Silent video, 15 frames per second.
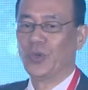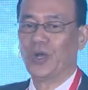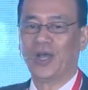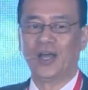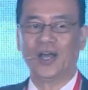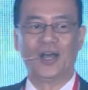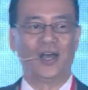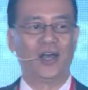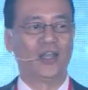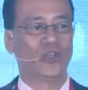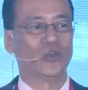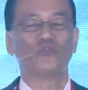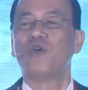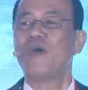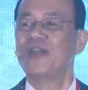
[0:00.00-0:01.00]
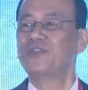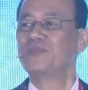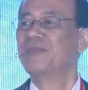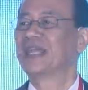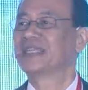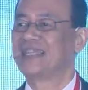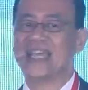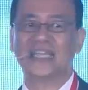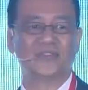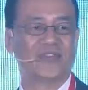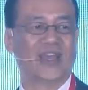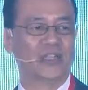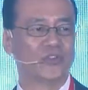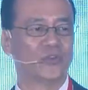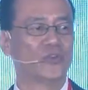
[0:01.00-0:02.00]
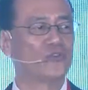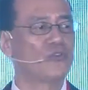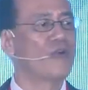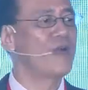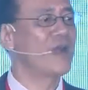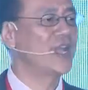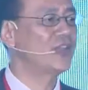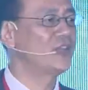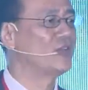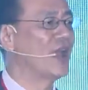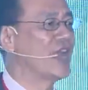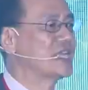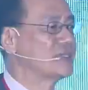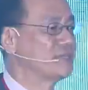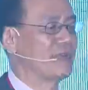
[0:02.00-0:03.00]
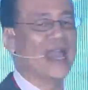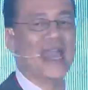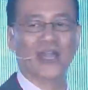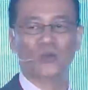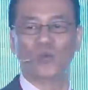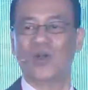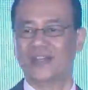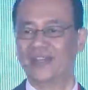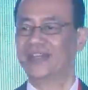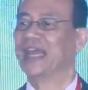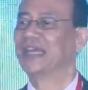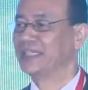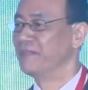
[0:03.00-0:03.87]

try to make sense of it. You try to explain what the data